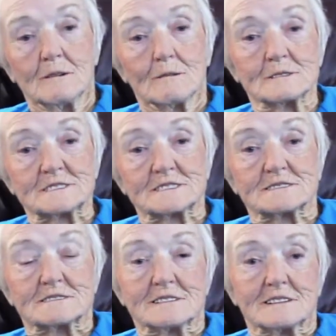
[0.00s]
was
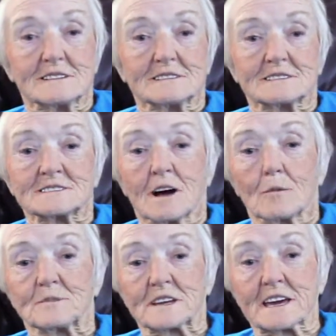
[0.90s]

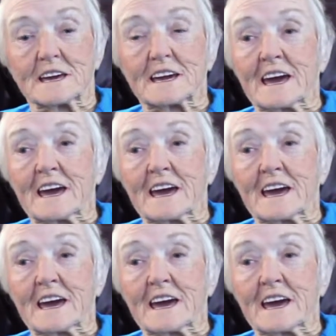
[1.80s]
stopped to get